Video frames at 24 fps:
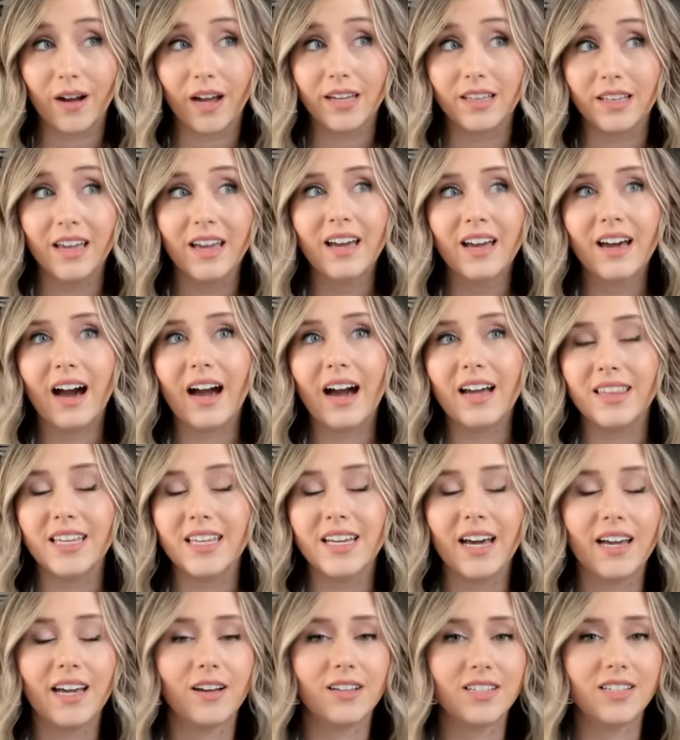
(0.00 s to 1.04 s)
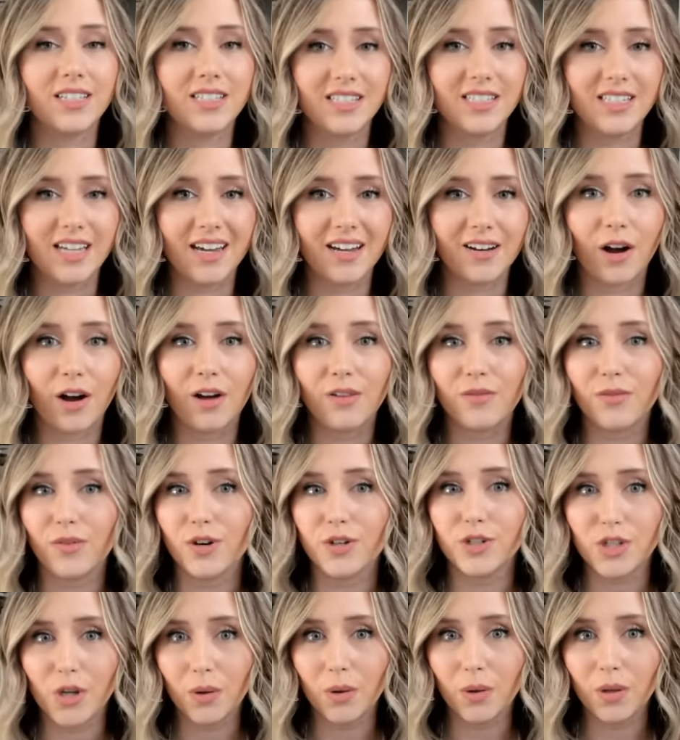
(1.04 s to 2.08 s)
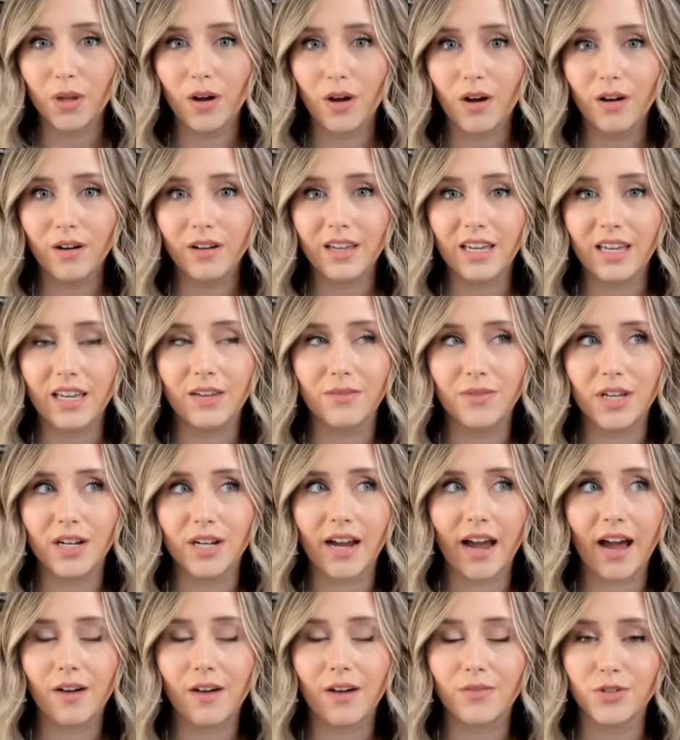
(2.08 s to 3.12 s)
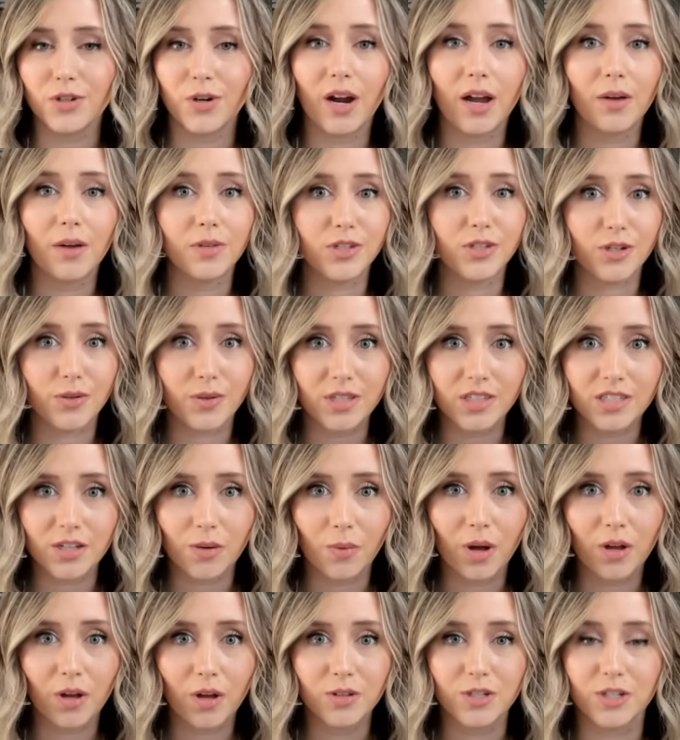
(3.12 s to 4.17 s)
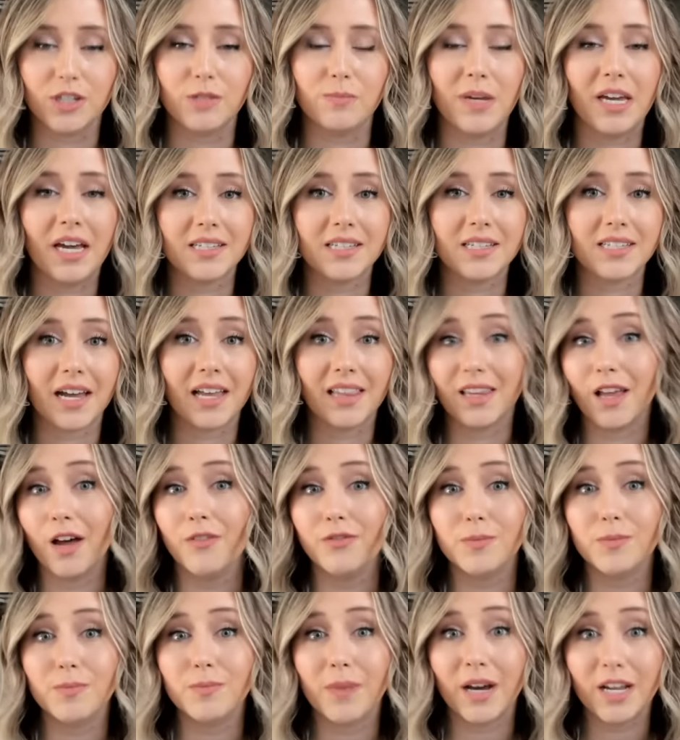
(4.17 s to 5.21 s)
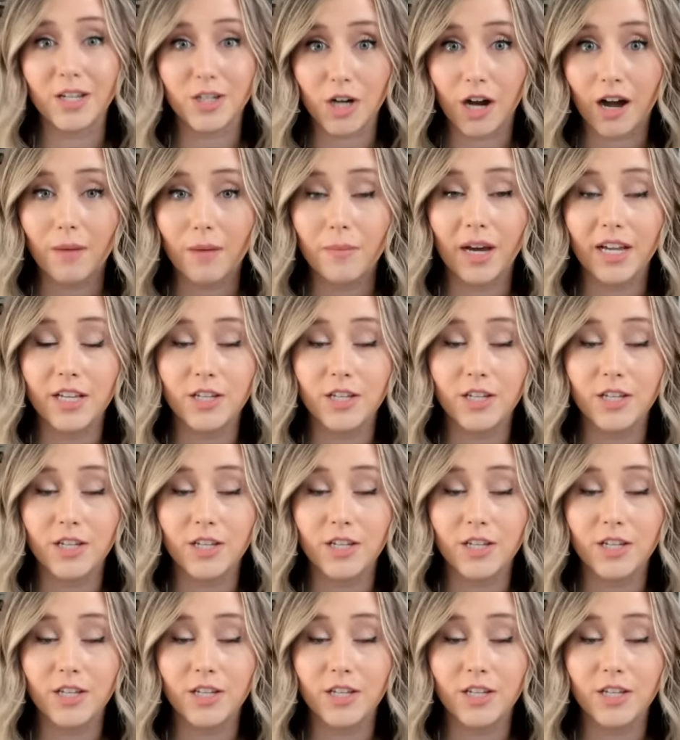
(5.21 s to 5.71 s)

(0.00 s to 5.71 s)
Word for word: I I think I stayed on for so long even after I was doing so well just because I loved my job.